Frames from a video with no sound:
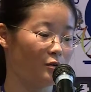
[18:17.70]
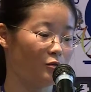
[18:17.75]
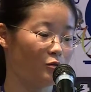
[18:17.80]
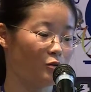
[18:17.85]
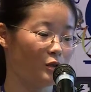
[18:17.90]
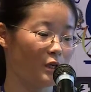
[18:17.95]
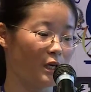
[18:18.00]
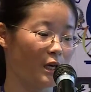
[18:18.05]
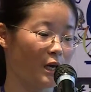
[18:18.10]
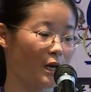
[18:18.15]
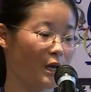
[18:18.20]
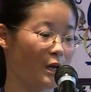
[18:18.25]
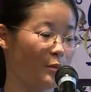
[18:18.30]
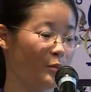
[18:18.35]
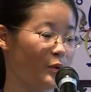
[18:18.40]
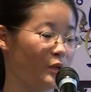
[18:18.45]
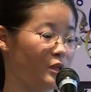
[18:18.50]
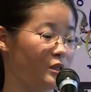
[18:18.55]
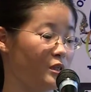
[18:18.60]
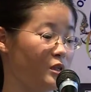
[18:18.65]
to
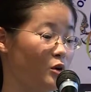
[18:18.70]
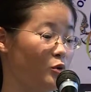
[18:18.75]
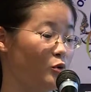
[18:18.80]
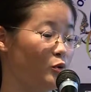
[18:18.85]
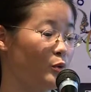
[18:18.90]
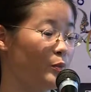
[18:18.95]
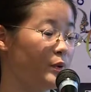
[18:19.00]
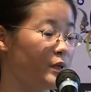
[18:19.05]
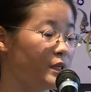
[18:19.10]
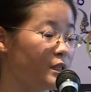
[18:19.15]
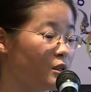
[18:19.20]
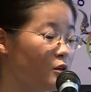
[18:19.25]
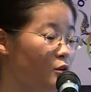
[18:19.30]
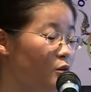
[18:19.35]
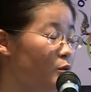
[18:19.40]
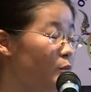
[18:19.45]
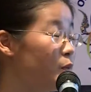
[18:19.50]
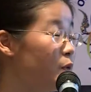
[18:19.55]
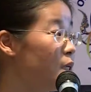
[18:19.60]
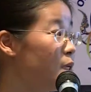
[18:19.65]
inhibit the
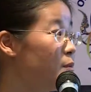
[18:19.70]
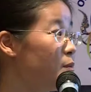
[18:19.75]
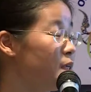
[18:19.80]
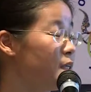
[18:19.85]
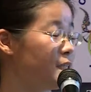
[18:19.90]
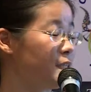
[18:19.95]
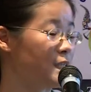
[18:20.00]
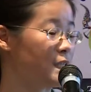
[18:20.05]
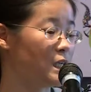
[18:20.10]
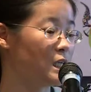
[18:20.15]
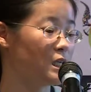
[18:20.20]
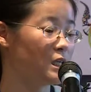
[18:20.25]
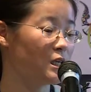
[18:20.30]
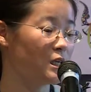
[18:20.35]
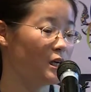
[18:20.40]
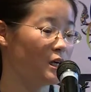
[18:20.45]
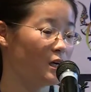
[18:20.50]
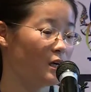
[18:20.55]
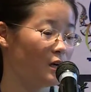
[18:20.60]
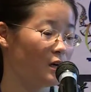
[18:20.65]
rubisco PPC,
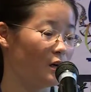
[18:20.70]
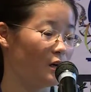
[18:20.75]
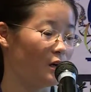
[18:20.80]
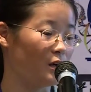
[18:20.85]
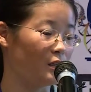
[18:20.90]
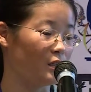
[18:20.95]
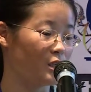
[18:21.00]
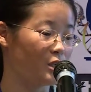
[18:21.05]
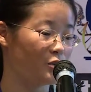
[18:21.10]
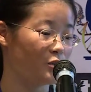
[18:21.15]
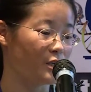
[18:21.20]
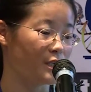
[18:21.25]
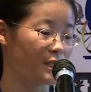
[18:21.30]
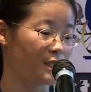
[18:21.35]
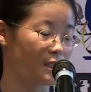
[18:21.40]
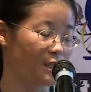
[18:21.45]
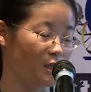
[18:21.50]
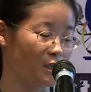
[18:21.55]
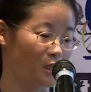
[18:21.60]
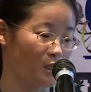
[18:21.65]

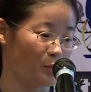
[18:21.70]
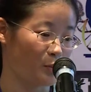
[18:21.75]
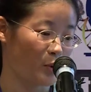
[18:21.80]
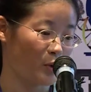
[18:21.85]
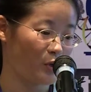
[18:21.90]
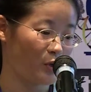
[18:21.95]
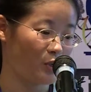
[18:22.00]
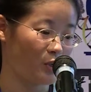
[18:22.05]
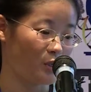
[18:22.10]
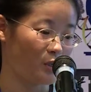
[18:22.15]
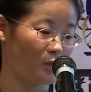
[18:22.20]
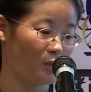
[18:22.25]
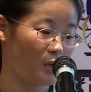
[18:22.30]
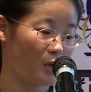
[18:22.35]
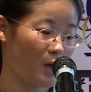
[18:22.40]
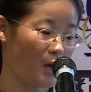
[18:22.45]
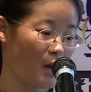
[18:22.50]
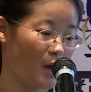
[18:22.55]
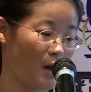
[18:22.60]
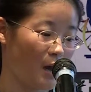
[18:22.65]
decrease the expression.
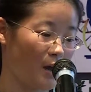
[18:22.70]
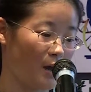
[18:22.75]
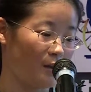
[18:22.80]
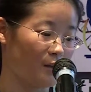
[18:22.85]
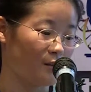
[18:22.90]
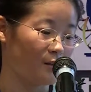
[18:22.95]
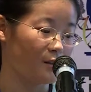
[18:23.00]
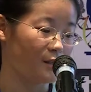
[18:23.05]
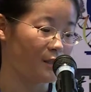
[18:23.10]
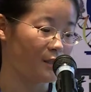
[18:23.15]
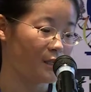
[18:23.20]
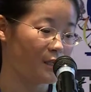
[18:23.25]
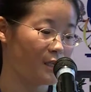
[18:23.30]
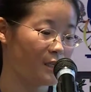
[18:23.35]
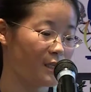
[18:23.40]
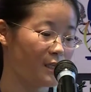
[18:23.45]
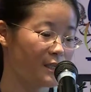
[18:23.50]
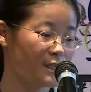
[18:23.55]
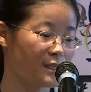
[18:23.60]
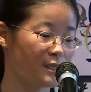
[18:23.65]
And in
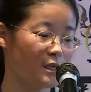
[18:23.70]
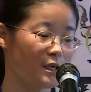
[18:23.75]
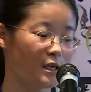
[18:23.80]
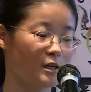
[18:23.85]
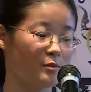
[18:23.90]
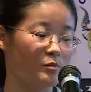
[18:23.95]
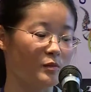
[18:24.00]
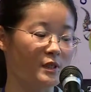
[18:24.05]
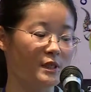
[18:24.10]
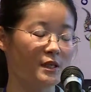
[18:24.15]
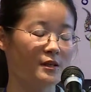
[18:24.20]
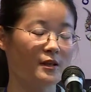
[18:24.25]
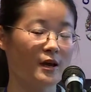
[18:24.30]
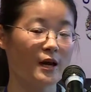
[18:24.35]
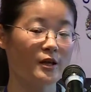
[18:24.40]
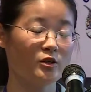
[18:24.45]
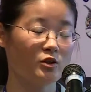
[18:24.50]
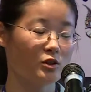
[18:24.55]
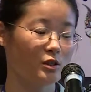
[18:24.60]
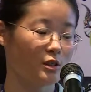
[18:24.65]
the stem, the
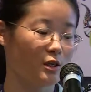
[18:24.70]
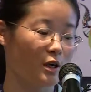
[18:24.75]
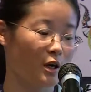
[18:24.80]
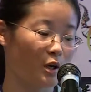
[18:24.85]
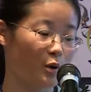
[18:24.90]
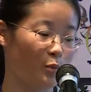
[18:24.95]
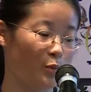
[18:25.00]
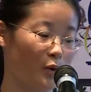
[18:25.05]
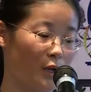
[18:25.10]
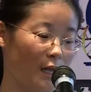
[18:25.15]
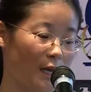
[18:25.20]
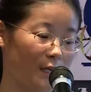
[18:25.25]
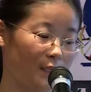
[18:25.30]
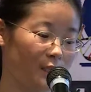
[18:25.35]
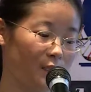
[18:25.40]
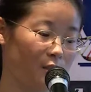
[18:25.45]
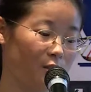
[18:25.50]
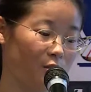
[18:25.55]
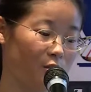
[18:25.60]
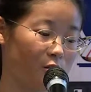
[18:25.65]
nitrogen
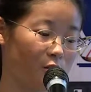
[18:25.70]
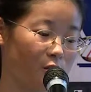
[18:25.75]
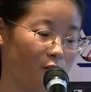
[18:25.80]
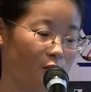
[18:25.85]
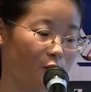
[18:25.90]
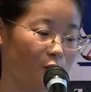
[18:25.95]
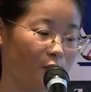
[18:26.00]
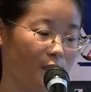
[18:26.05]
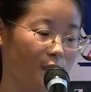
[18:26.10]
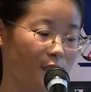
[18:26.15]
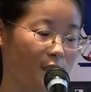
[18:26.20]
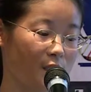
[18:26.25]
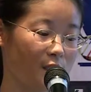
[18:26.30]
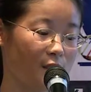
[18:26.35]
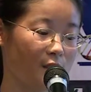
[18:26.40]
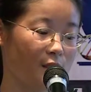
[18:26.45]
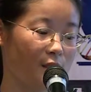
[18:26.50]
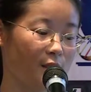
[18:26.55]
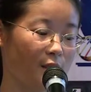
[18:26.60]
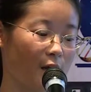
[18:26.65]
accumulated. So we
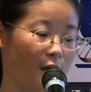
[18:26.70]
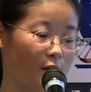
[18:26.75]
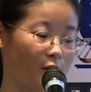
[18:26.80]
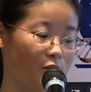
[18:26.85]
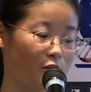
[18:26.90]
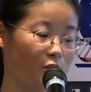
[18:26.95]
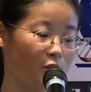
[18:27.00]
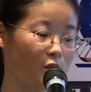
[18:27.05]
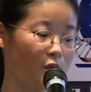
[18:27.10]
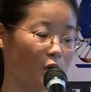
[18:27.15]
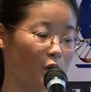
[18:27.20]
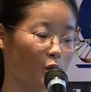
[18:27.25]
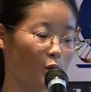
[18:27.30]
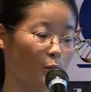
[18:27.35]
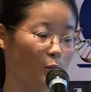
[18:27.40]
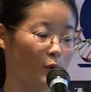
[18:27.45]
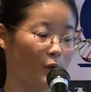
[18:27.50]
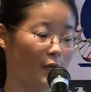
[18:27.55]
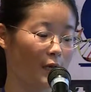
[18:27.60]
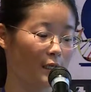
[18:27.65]
think the nitrogen
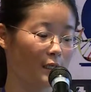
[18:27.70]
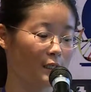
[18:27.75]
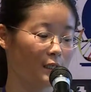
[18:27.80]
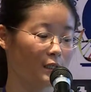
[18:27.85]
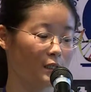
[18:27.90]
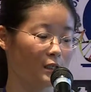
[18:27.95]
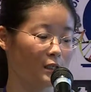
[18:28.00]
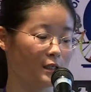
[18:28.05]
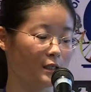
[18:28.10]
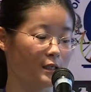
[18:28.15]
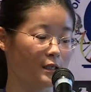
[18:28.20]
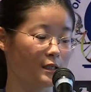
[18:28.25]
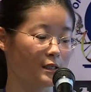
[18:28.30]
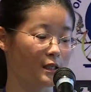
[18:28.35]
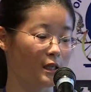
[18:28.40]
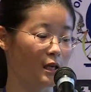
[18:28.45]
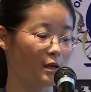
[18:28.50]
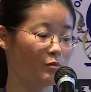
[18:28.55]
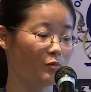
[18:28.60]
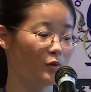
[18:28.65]
accumulated in the
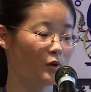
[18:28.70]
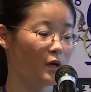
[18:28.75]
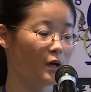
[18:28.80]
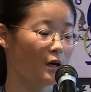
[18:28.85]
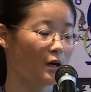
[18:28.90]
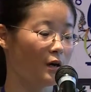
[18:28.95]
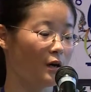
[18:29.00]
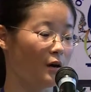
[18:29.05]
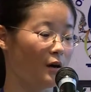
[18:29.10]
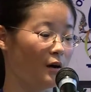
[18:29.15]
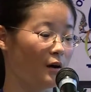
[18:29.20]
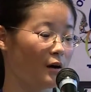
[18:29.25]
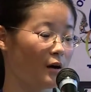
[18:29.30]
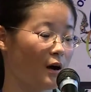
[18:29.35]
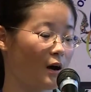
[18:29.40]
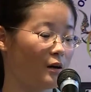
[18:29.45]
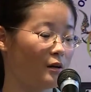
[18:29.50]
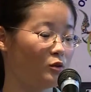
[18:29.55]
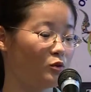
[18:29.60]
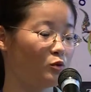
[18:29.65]
stem
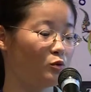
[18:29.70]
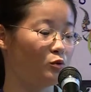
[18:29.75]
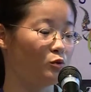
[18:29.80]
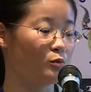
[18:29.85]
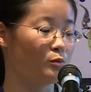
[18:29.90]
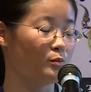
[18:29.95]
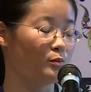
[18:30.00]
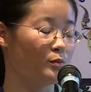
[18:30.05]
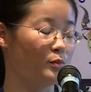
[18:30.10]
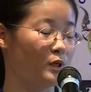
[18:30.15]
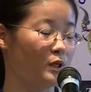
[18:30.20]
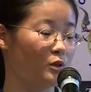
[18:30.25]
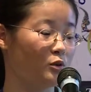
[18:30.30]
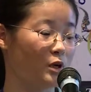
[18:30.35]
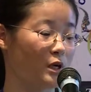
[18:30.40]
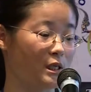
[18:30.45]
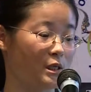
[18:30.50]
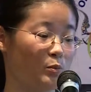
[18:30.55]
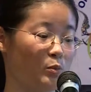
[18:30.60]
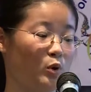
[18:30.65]
can't be
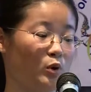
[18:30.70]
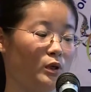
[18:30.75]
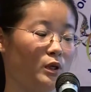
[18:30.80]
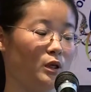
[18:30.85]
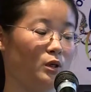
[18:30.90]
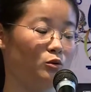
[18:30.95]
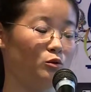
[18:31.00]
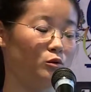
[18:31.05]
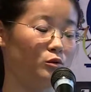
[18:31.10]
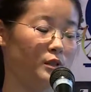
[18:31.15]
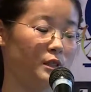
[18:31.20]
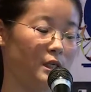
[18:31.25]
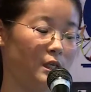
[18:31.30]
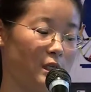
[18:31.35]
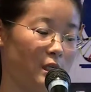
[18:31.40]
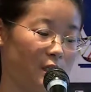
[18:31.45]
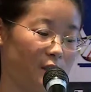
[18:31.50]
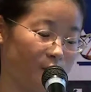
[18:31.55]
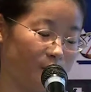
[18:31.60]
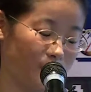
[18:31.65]
transported to the
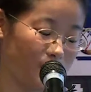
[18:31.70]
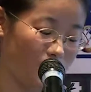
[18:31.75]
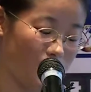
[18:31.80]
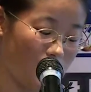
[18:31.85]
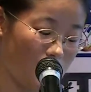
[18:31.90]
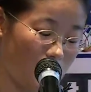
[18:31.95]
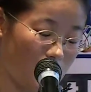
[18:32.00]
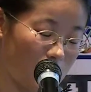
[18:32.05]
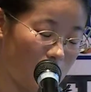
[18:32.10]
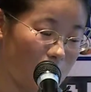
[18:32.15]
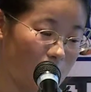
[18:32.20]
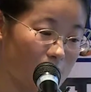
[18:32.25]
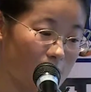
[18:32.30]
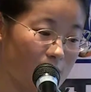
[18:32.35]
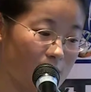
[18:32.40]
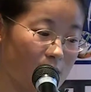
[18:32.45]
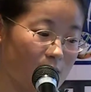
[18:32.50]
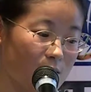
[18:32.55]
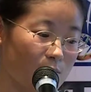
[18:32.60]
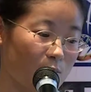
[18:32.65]
leaves.
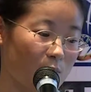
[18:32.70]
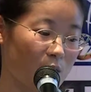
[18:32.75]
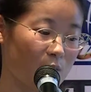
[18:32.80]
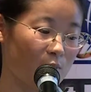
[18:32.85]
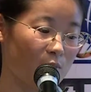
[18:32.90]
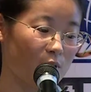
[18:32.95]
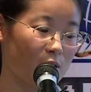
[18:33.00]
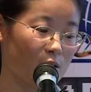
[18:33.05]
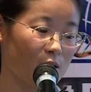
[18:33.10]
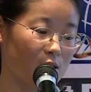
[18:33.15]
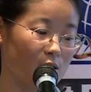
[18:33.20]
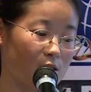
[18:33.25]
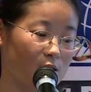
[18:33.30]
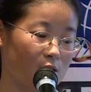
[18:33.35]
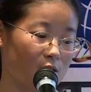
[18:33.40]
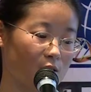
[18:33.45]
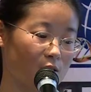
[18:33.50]
This may be